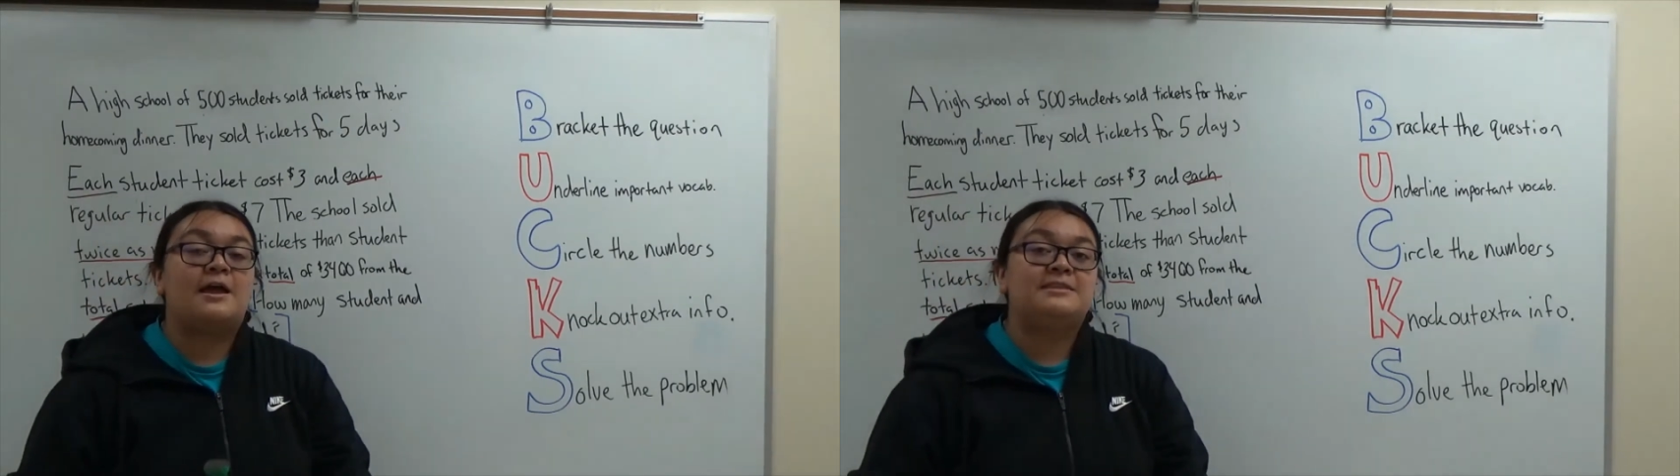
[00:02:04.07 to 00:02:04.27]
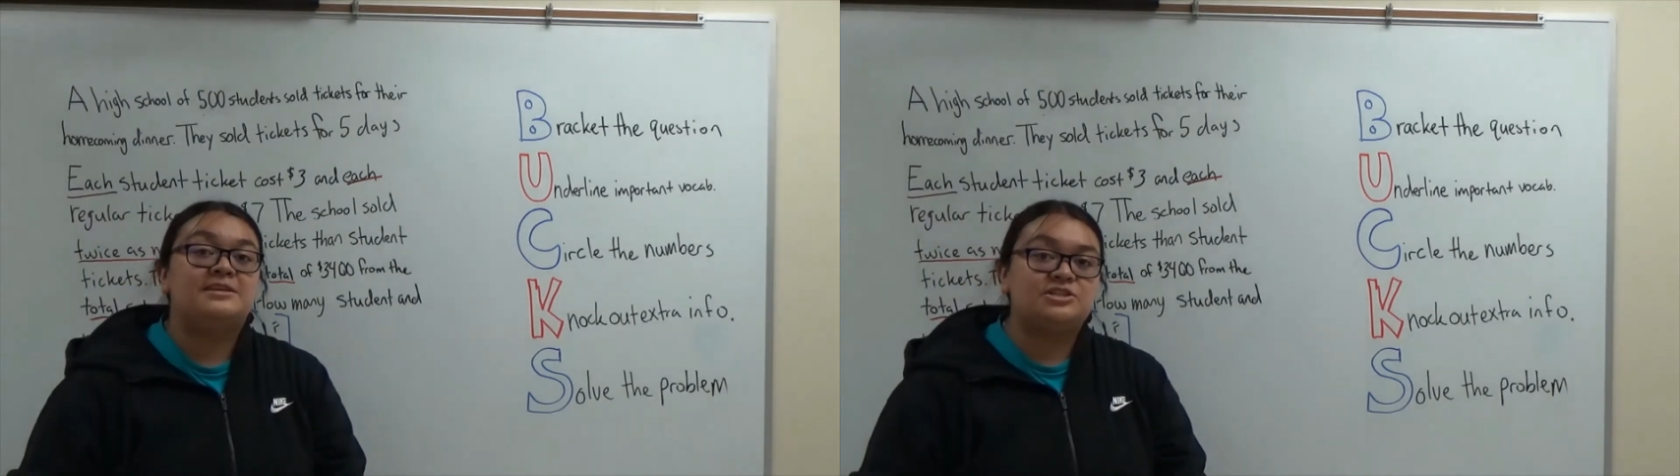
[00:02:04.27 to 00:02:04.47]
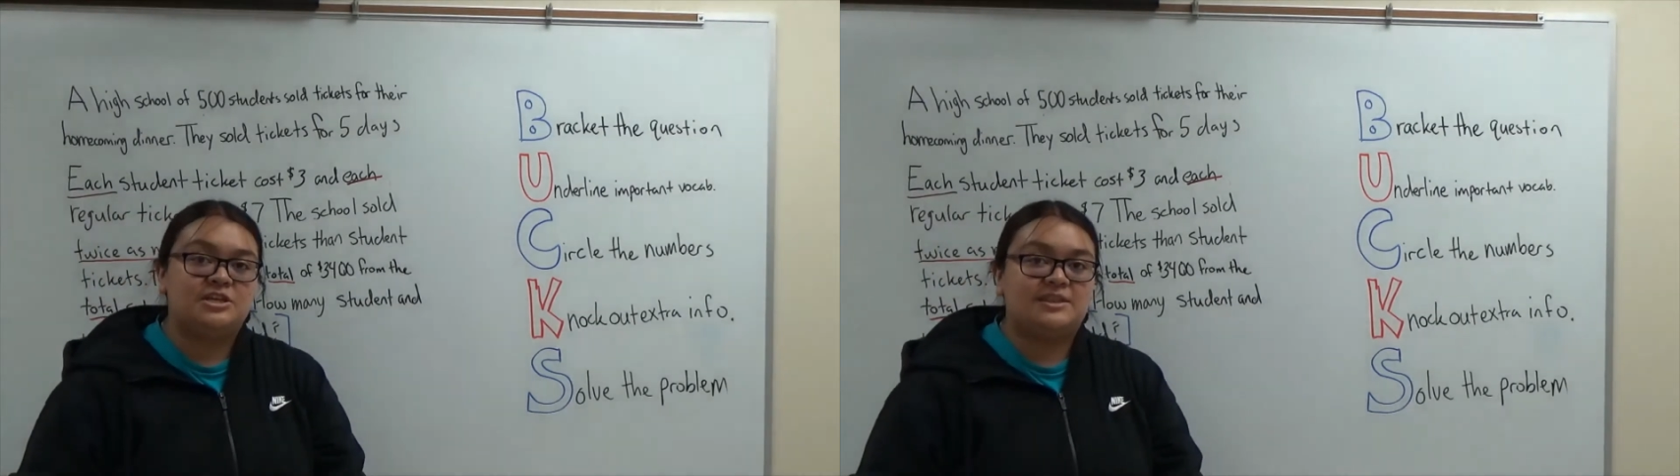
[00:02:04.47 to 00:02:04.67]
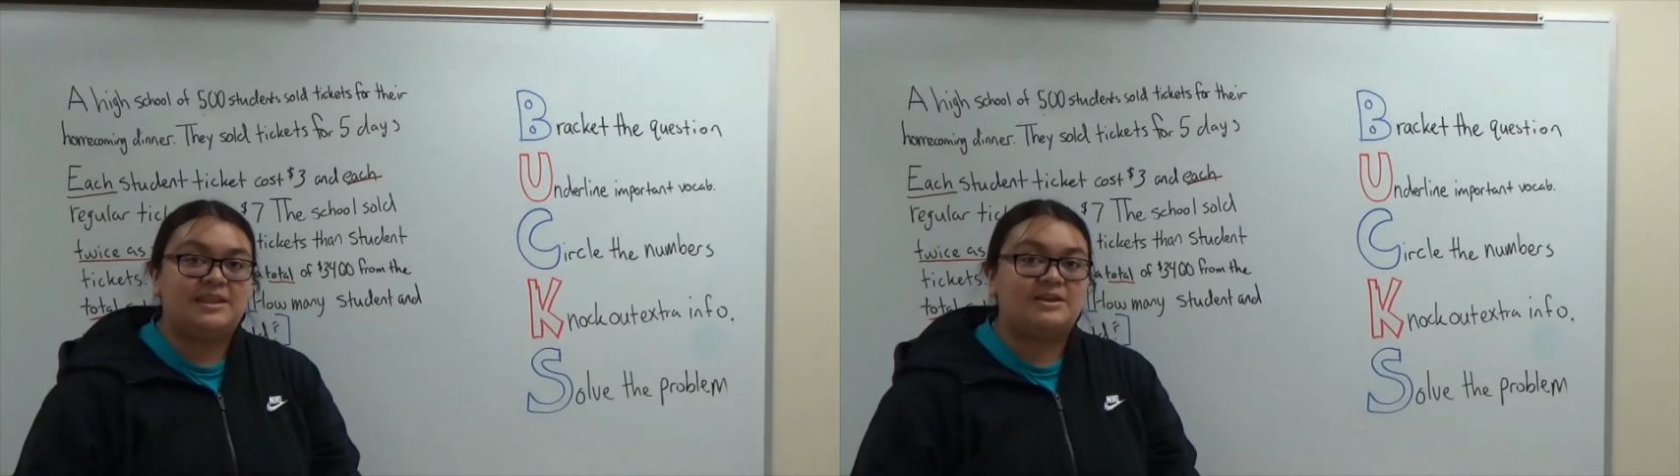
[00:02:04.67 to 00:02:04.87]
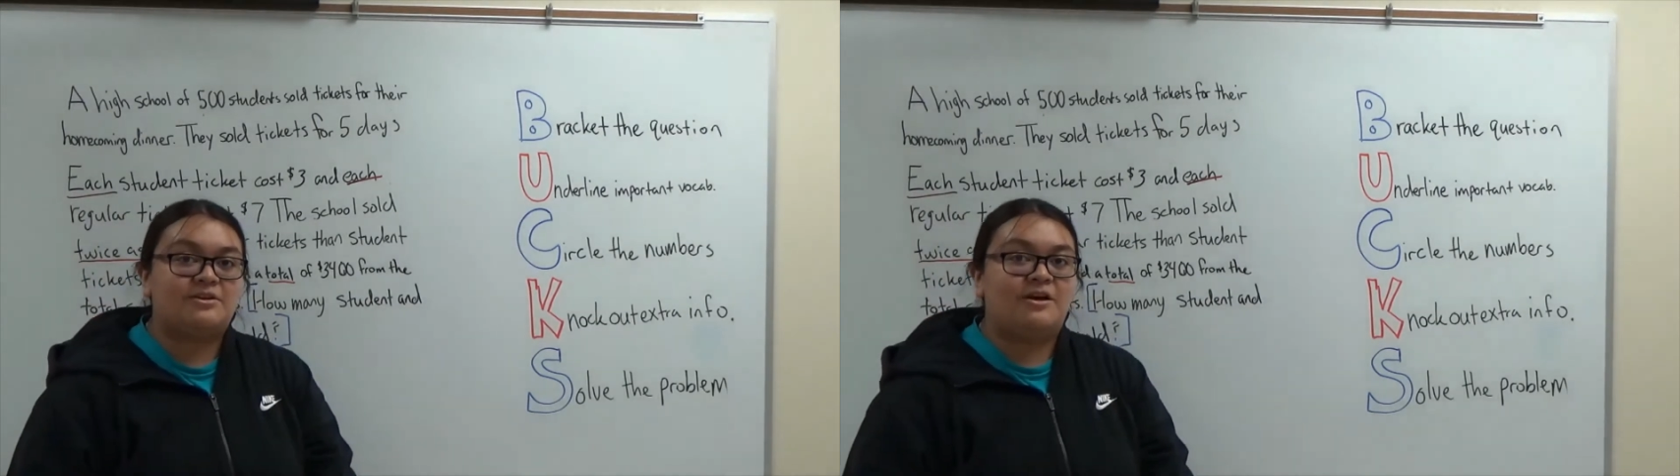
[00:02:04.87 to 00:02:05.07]
addition
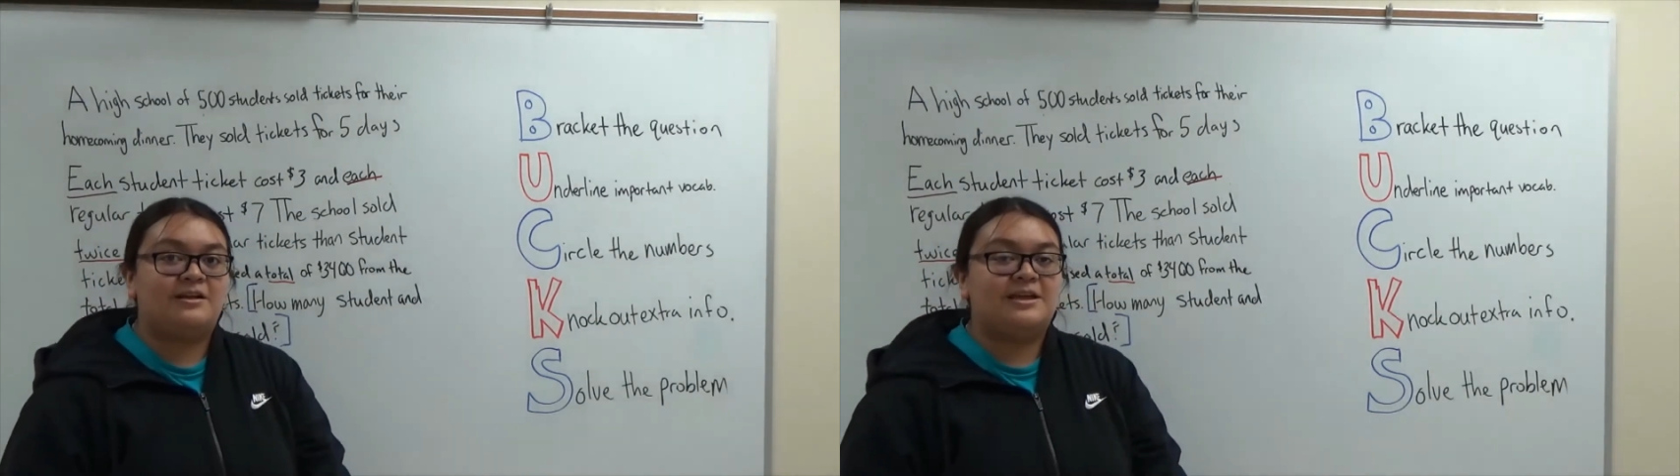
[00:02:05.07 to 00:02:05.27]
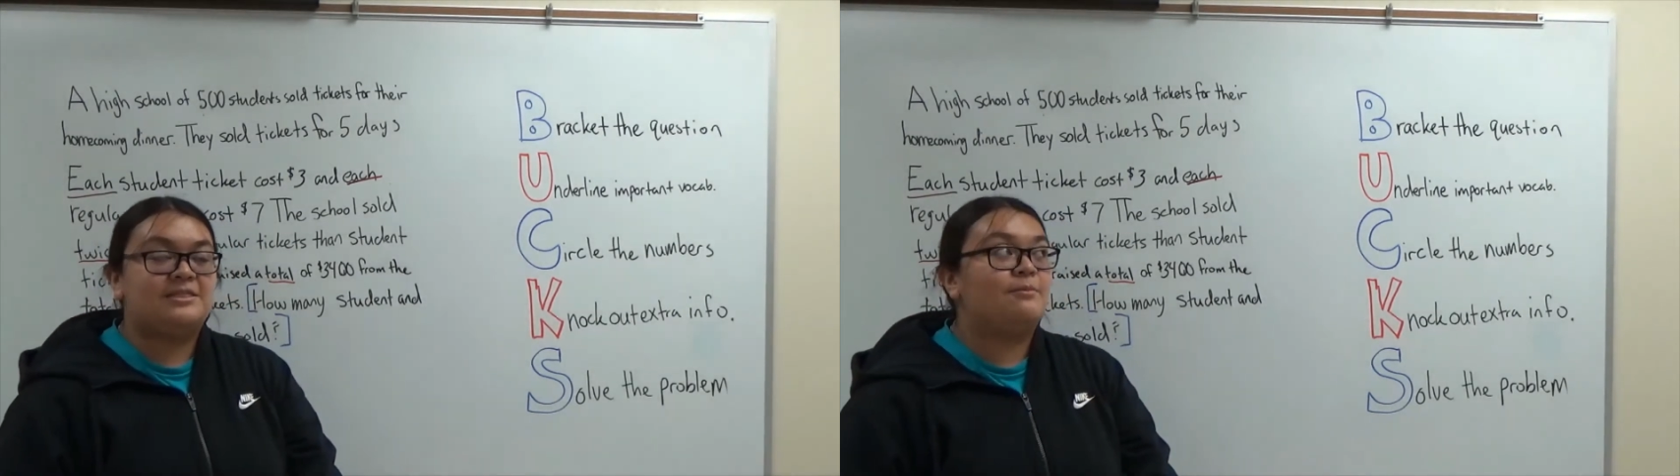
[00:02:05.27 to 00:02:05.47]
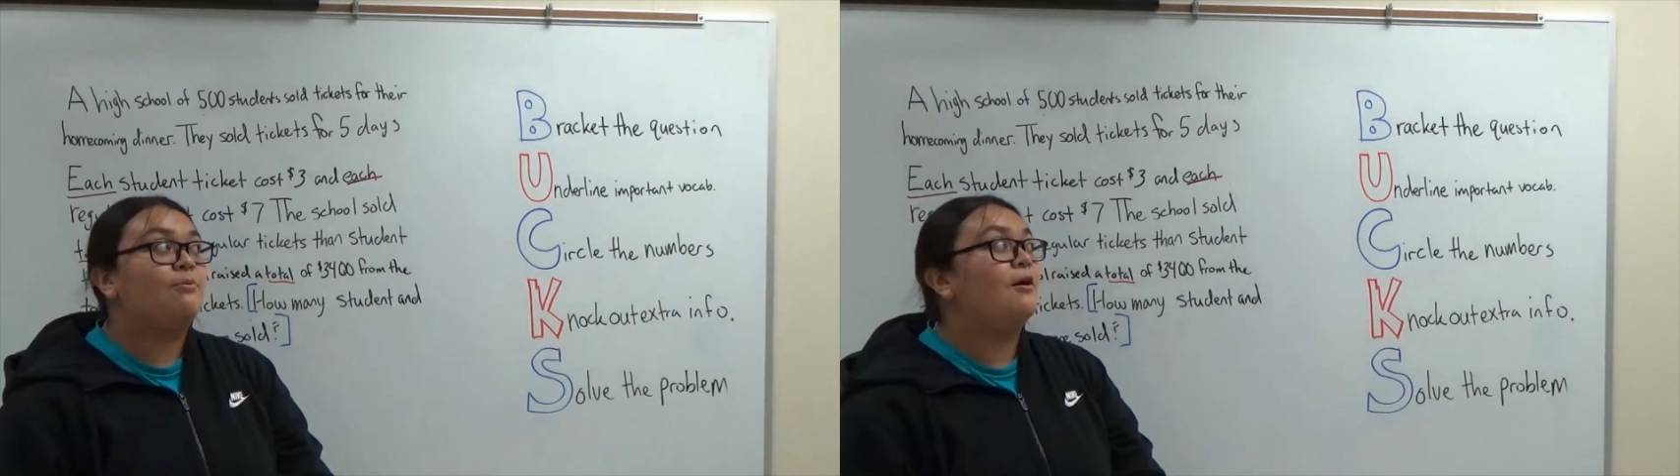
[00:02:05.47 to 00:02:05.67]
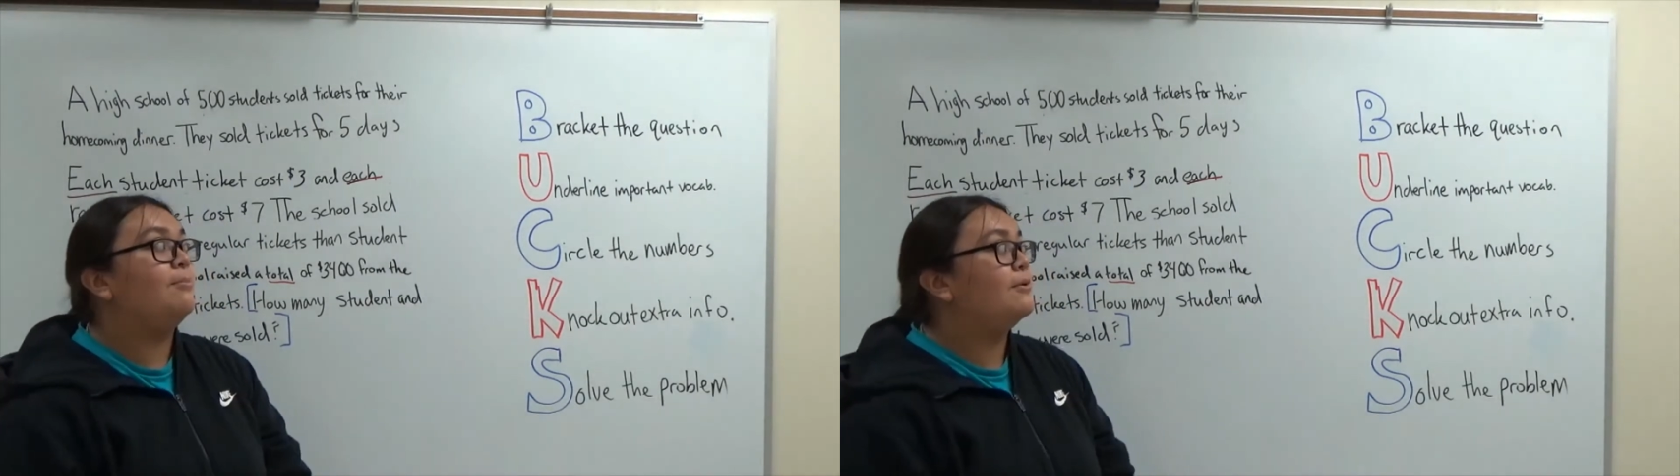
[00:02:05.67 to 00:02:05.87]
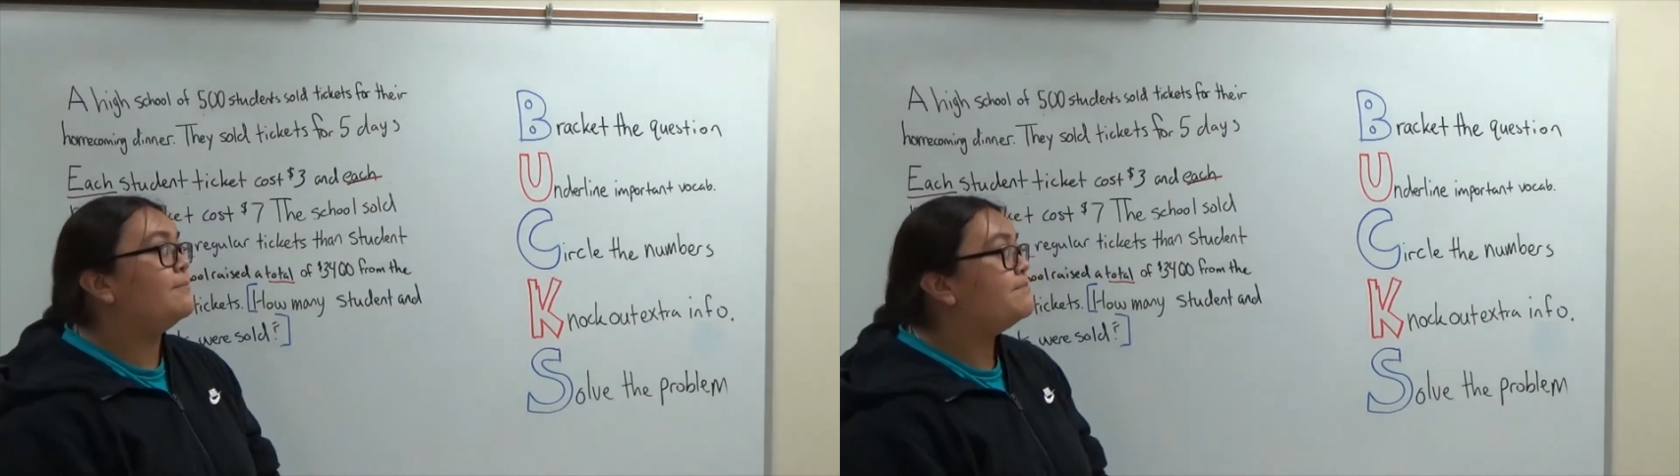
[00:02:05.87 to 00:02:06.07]
later on in the
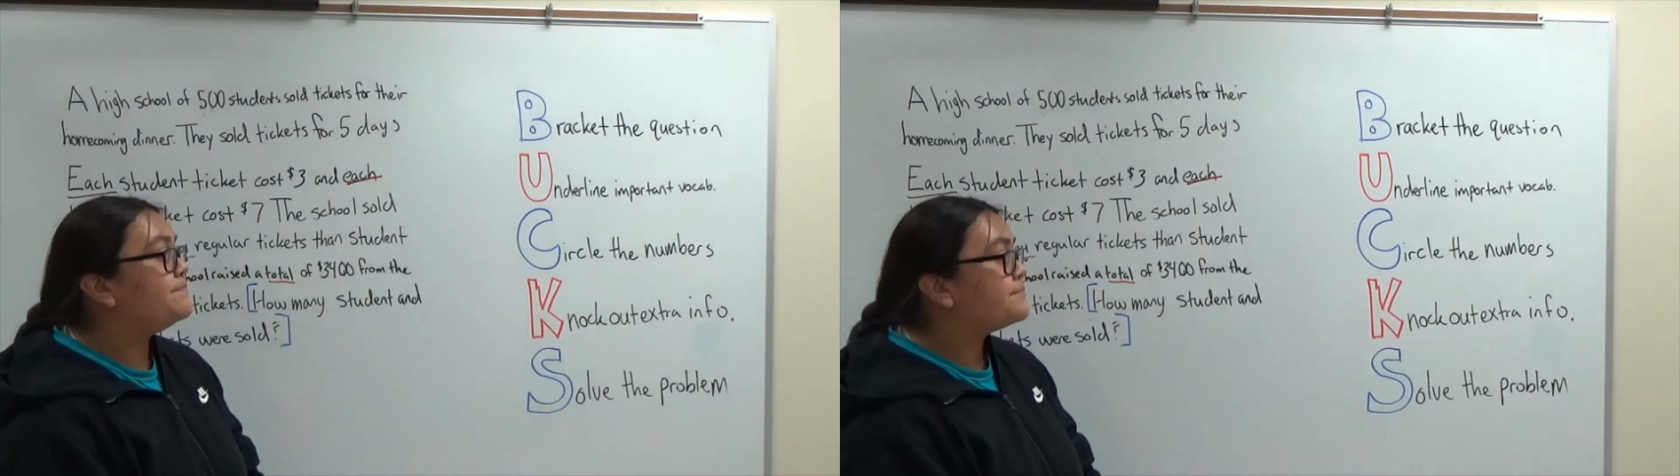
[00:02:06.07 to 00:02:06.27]
problem.